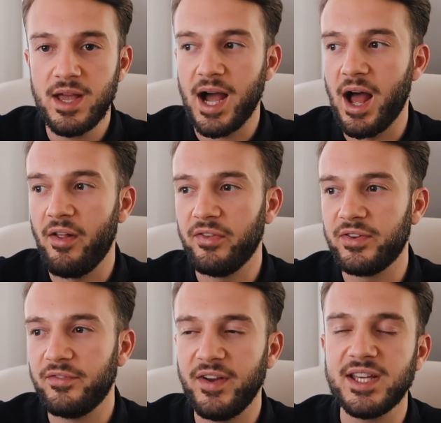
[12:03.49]
And
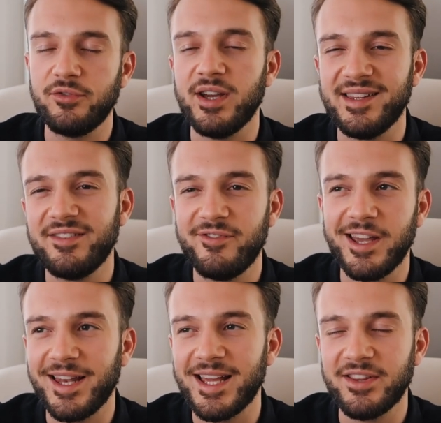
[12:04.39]
first of all, he didn't
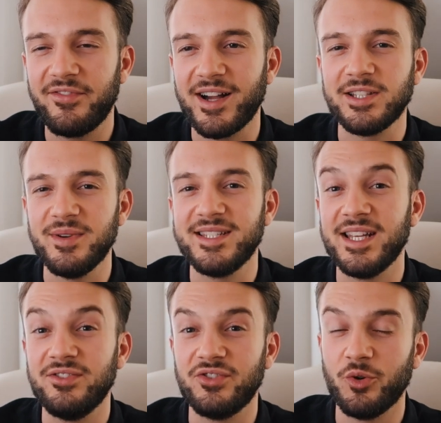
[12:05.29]
really like the fact that we
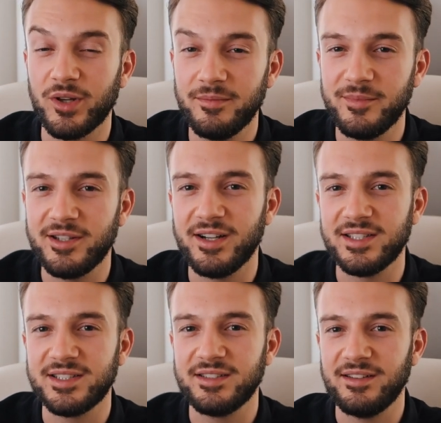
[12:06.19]
said struggling,
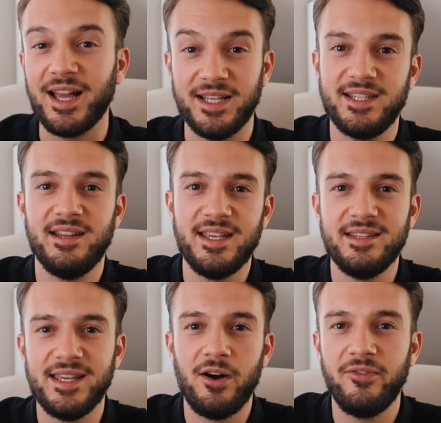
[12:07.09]
because like I said, he's
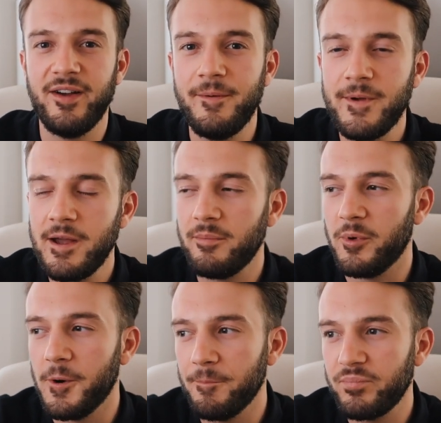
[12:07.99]
the alpha,
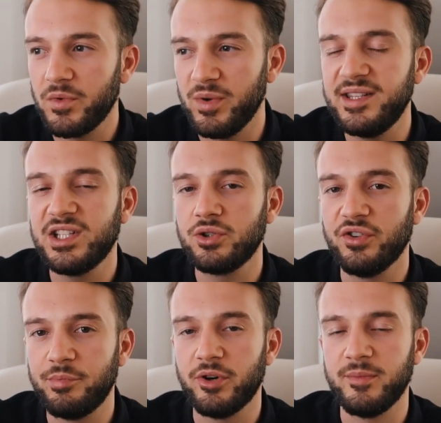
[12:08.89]
but we did
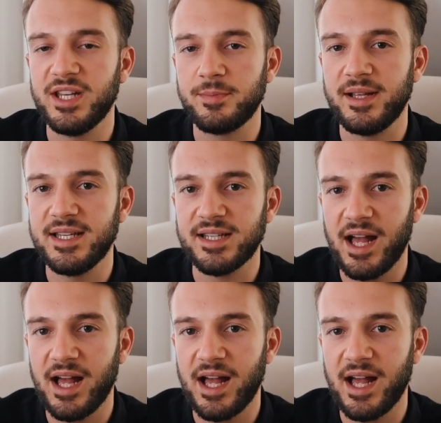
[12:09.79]
sort of put him in his place.